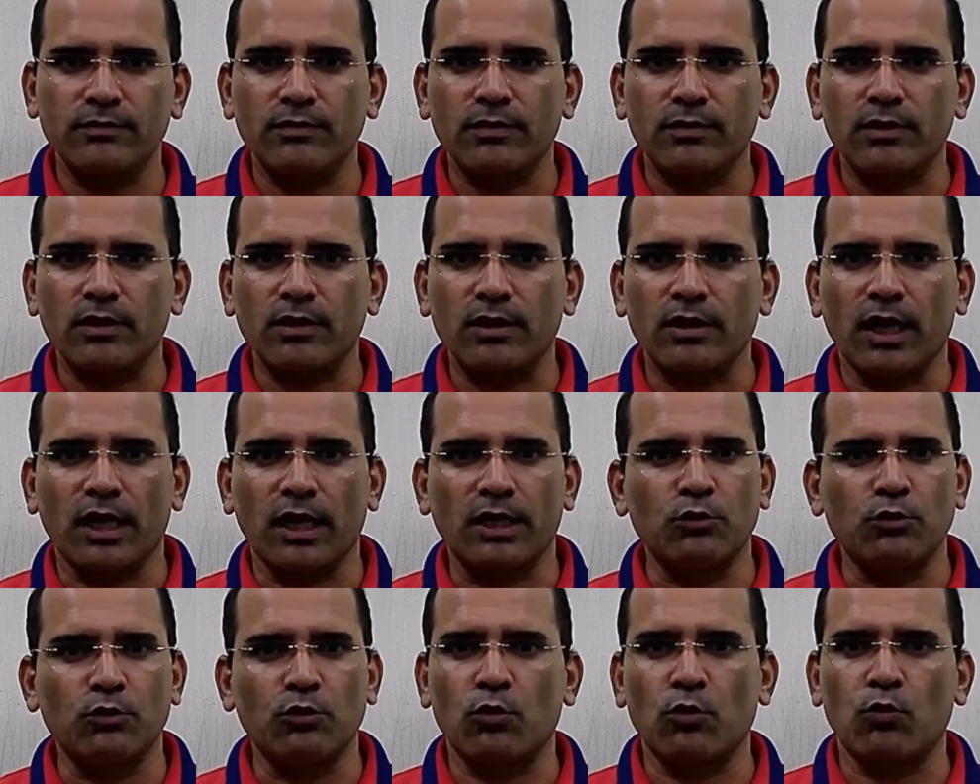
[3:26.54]
and do
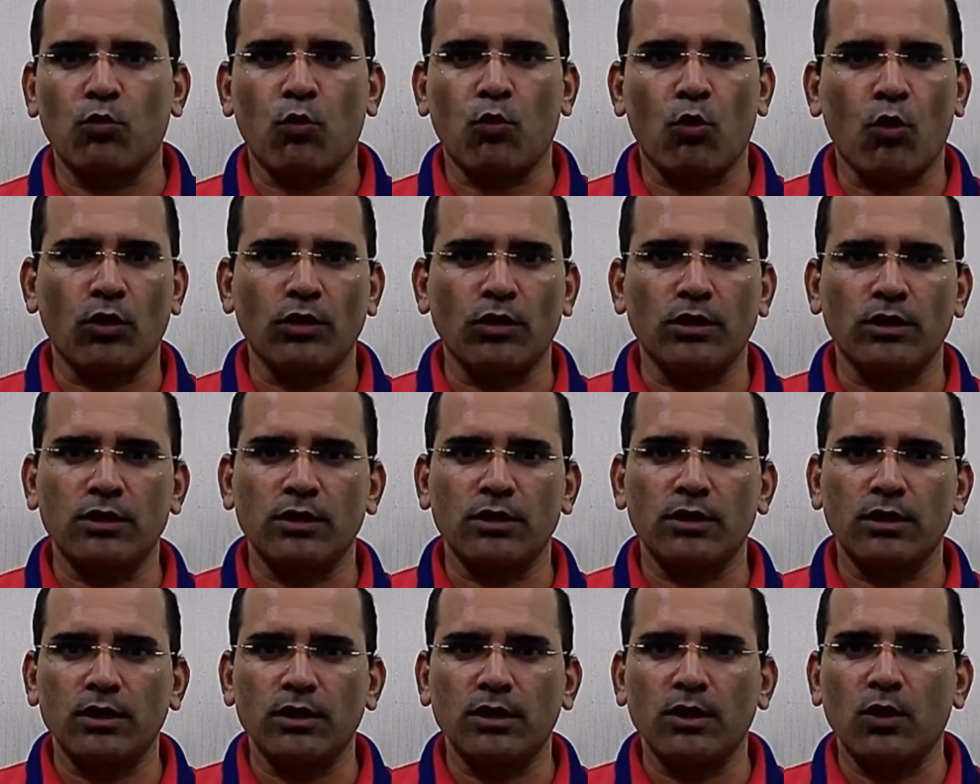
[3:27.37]
not want
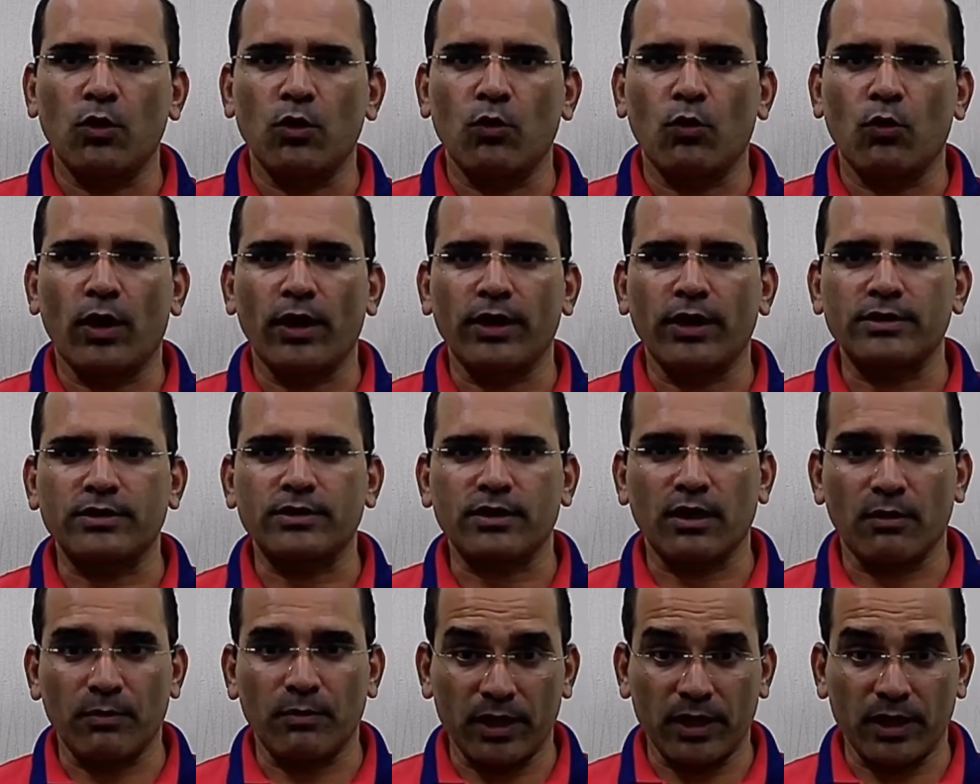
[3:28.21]
wires
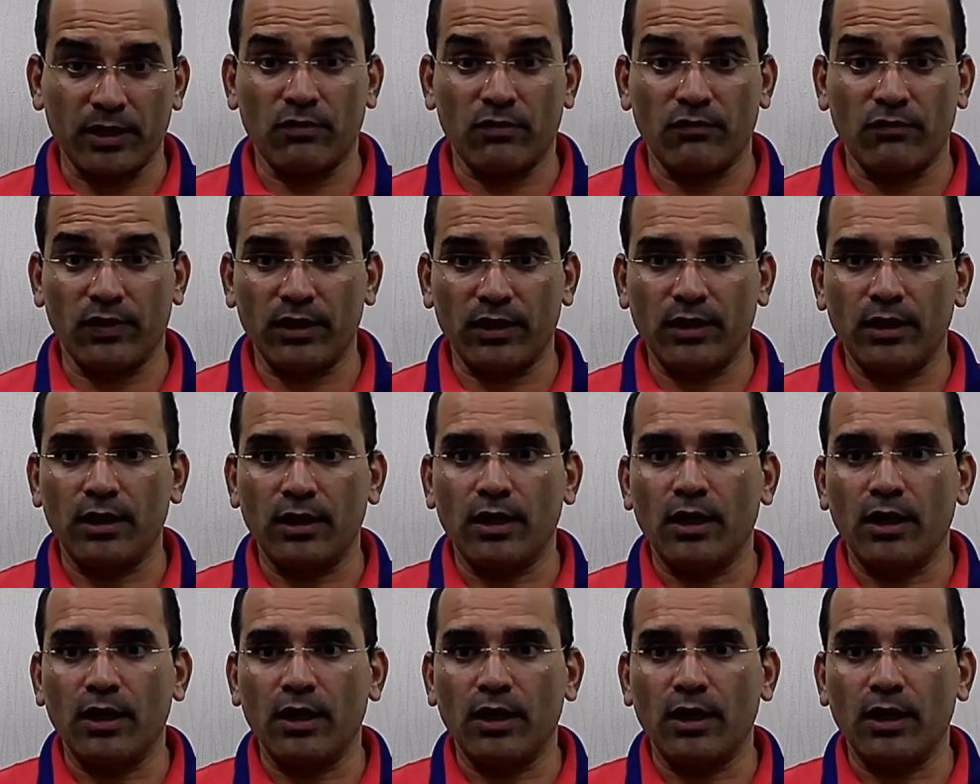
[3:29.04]
coming in the way,